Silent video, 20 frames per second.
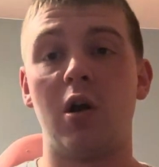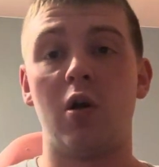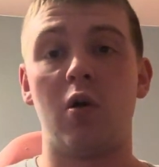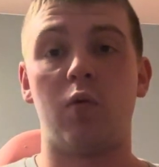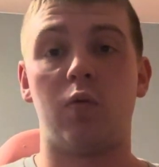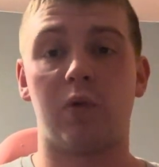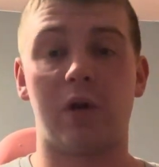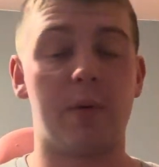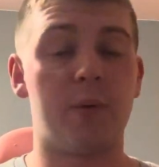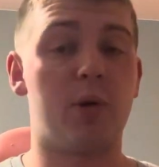
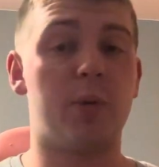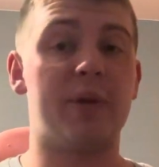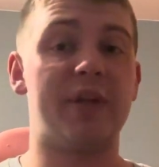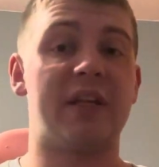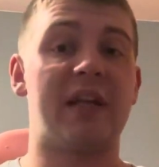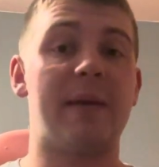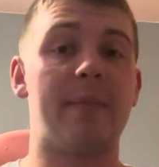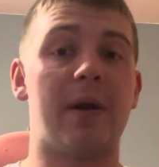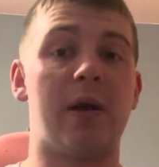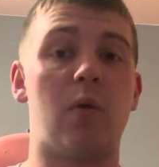Were able to win the
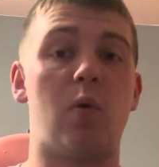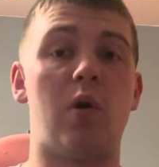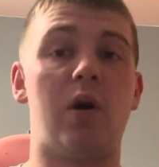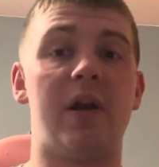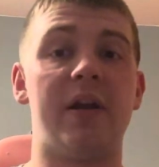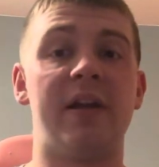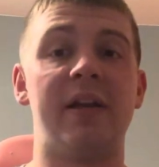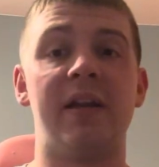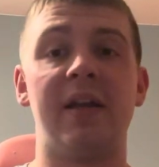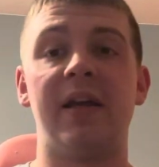game by
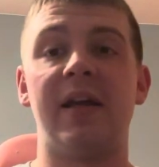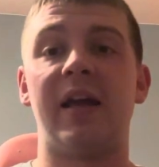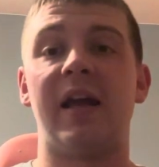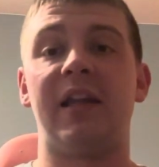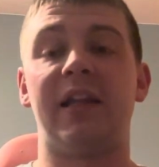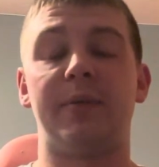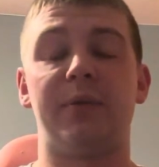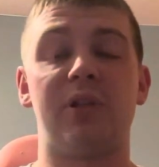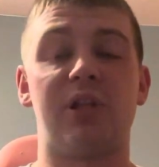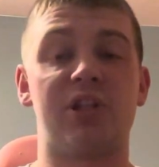1. And
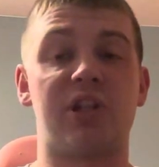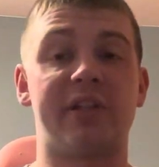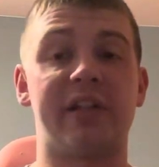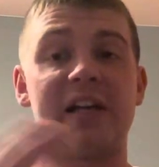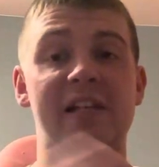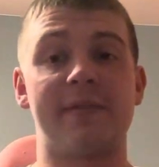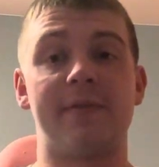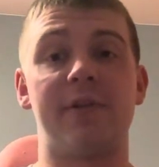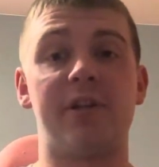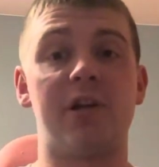like we touched on
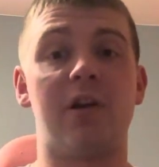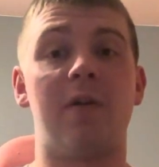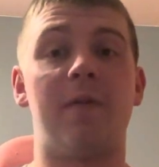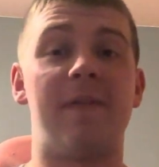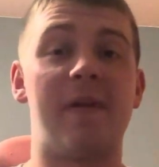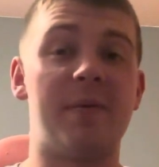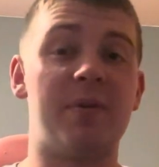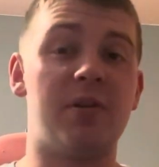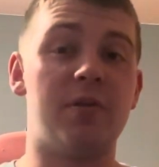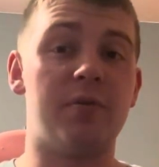last video,
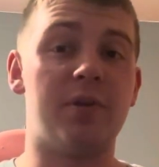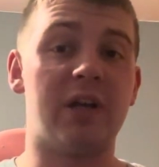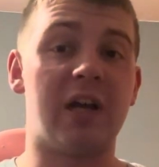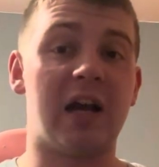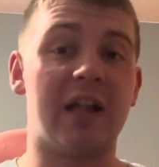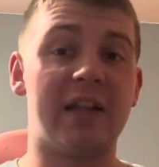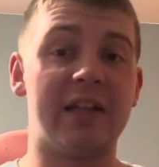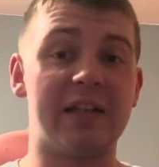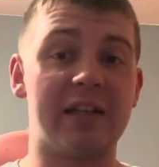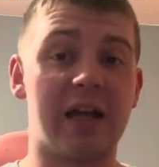Femi
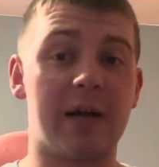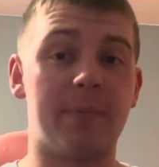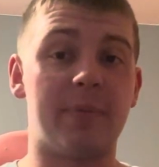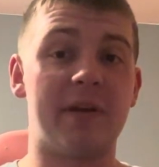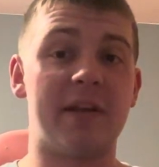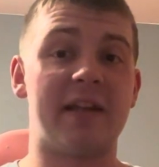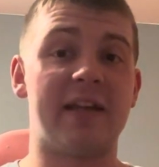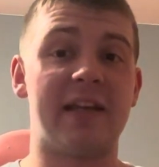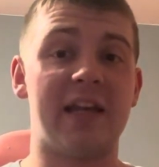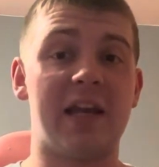Udikali did not
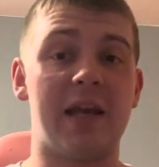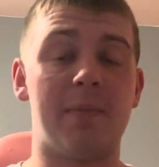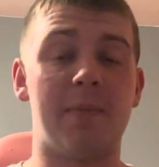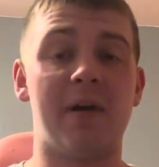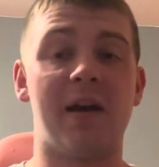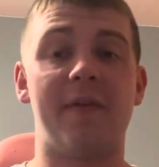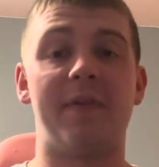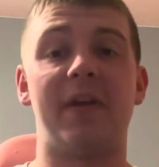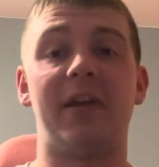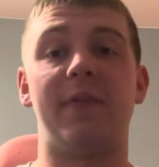play that game.
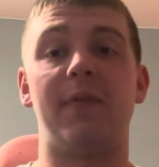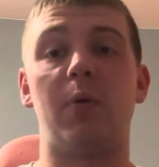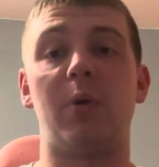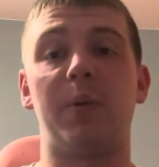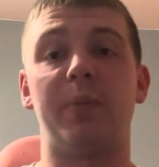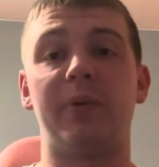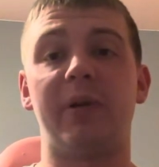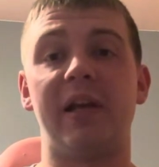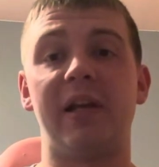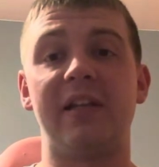I feel like if he would
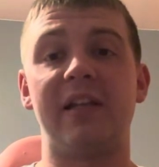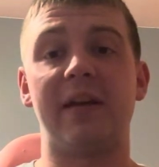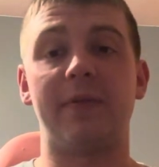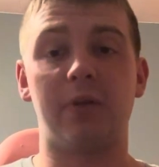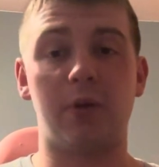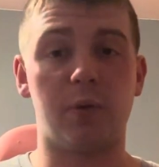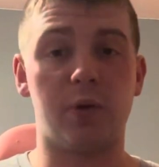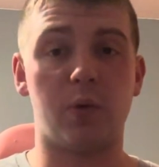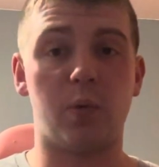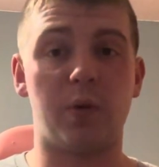have played,
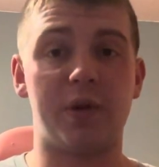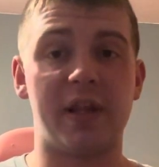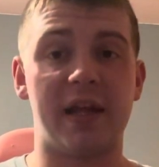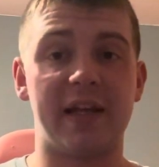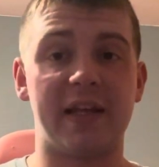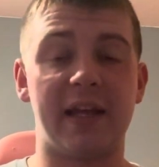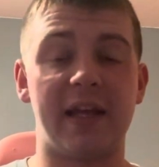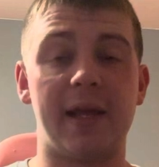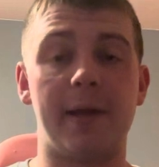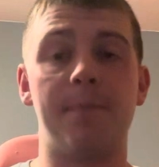definitely would have won
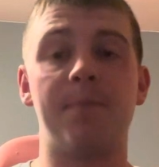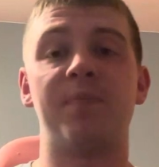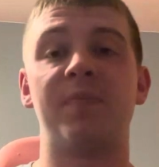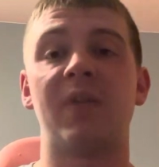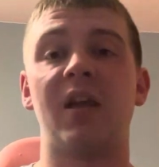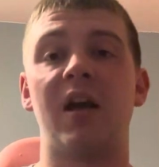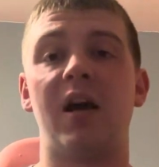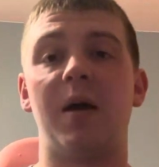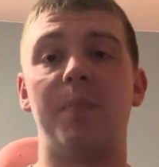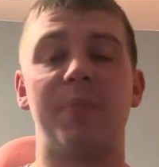that game.